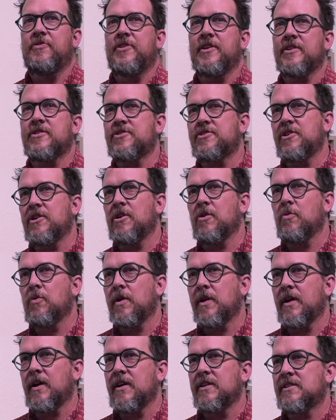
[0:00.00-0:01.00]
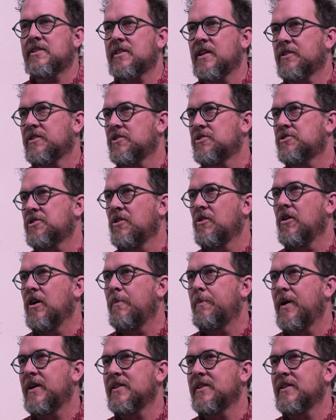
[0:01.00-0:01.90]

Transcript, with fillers: This year, when I set the show up,